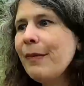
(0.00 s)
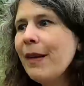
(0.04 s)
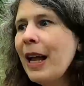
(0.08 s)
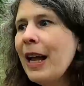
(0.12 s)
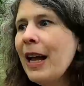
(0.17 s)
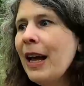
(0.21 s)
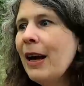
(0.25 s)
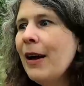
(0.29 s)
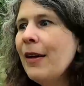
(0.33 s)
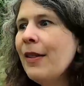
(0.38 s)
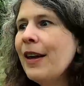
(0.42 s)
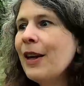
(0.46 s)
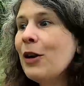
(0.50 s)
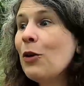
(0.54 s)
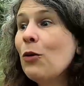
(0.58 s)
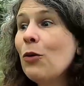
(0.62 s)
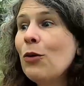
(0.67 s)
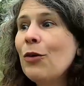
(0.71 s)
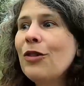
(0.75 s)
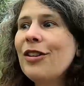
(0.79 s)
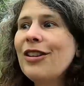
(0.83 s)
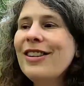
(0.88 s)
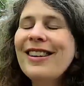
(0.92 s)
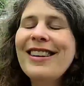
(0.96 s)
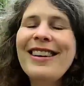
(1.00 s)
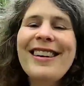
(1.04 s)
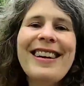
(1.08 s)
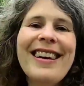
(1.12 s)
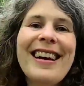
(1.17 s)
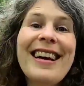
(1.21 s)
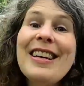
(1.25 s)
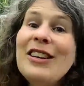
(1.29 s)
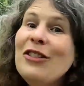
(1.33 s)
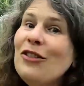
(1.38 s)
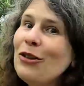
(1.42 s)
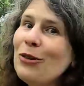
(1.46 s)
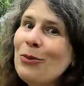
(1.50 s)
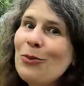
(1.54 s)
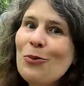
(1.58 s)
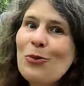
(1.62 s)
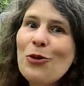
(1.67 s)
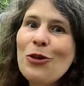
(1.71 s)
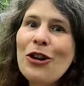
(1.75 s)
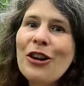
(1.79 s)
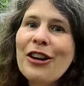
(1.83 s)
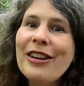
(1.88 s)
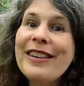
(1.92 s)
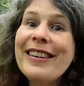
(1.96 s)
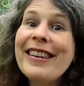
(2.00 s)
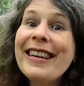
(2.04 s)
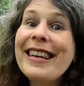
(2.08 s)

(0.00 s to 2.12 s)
They're called ancient woodland